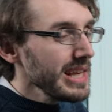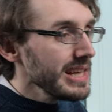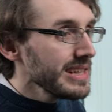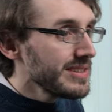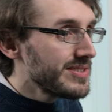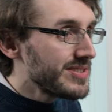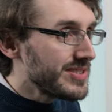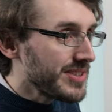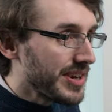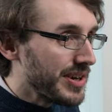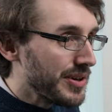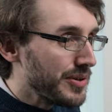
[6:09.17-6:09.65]

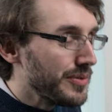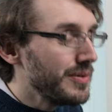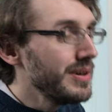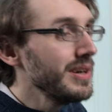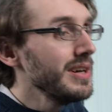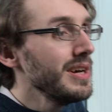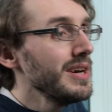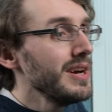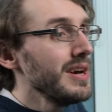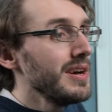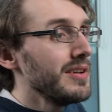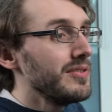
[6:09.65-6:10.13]
So
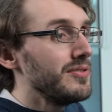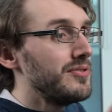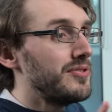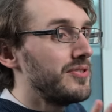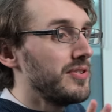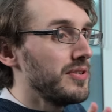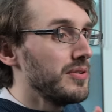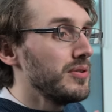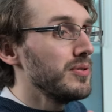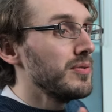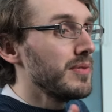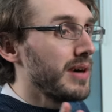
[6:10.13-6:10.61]

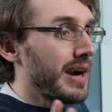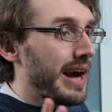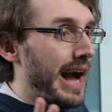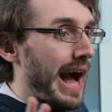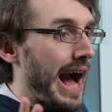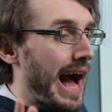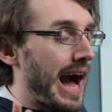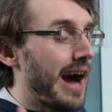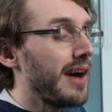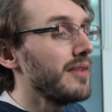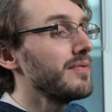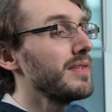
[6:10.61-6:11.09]
do
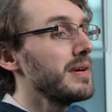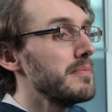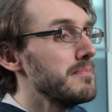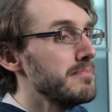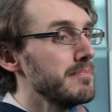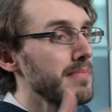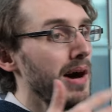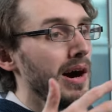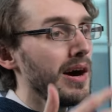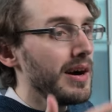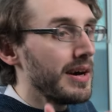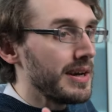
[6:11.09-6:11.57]
have
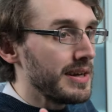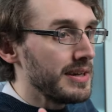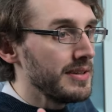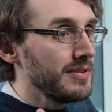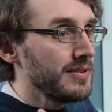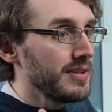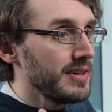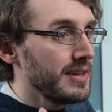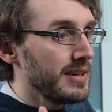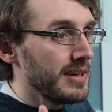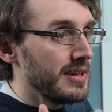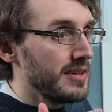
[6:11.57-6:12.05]
in
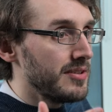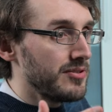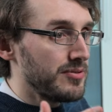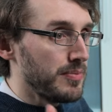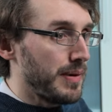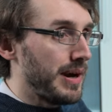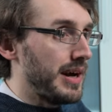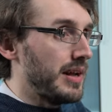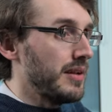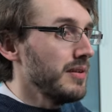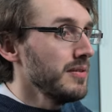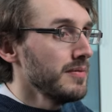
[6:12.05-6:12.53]
mind as
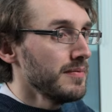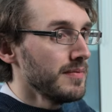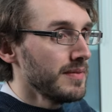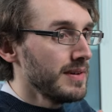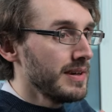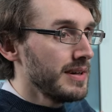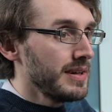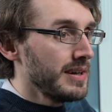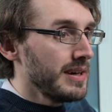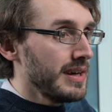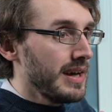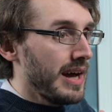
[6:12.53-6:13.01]
well,
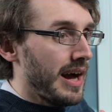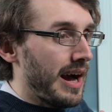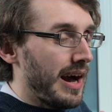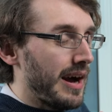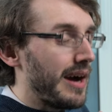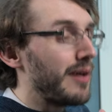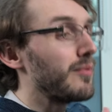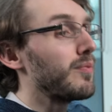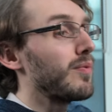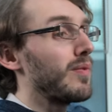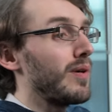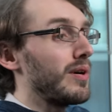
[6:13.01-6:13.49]

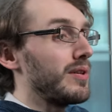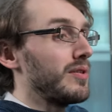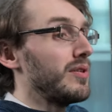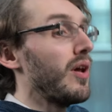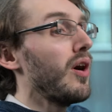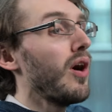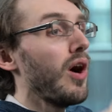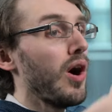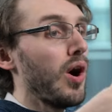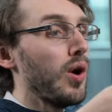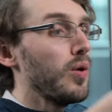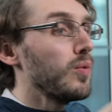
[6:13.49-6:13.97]

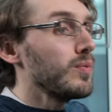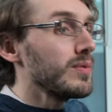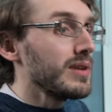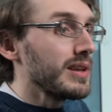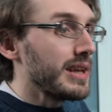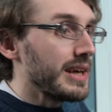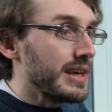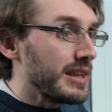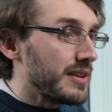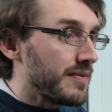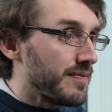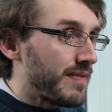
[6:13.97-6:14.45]
not
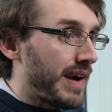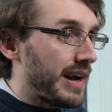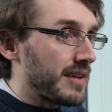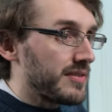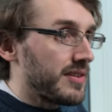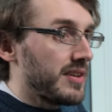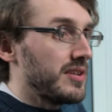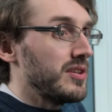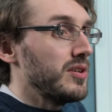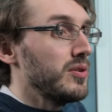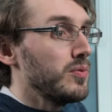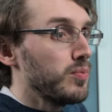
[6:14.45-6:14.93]
only the fact
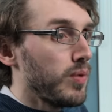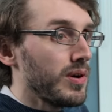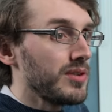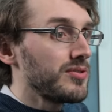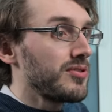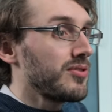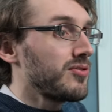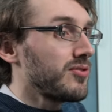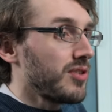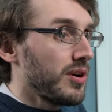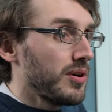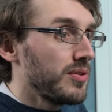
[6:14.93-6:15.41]
that you want
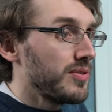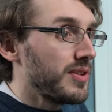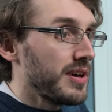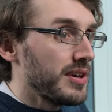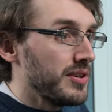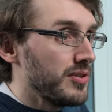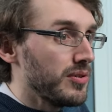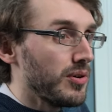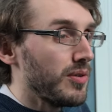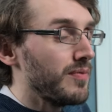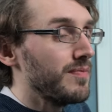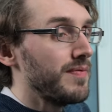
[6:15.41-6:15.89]
to show
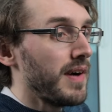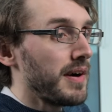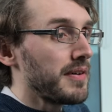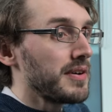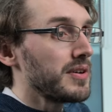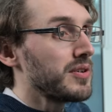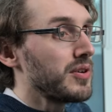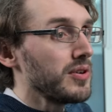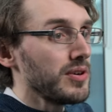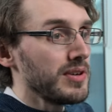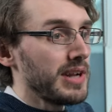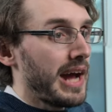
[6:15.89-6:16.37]
that you're
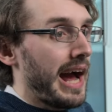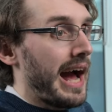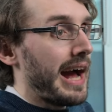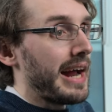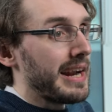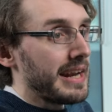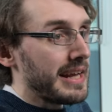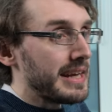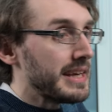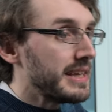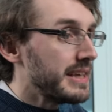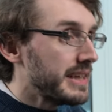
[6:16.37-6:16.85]
very good
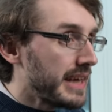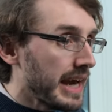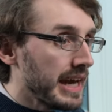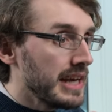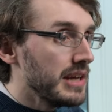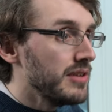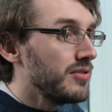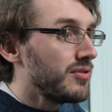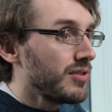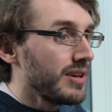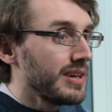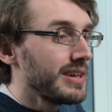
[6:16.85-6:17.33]
at
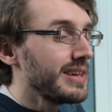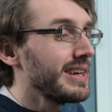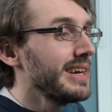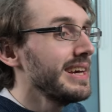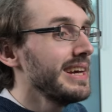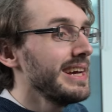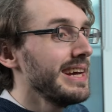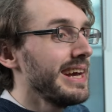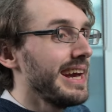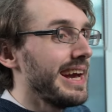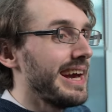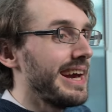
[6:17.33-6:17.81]
engaging
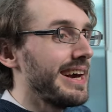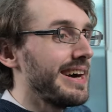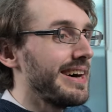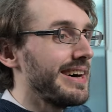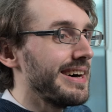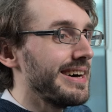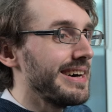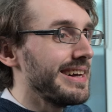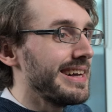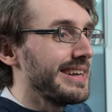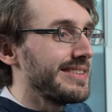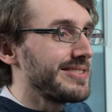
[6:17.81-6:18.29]

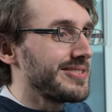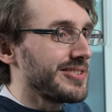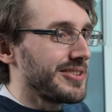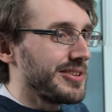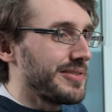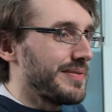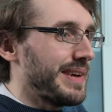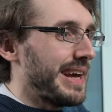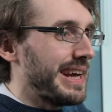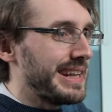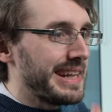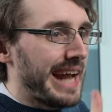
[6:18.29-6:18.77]
sort
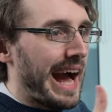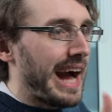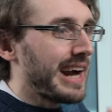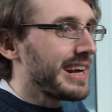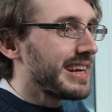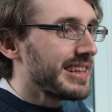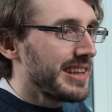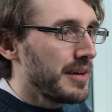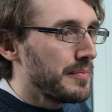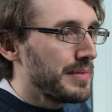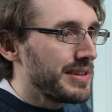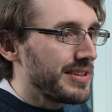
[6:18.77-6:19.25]
of in
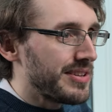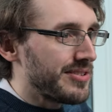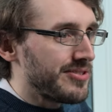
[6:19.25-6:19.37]
academic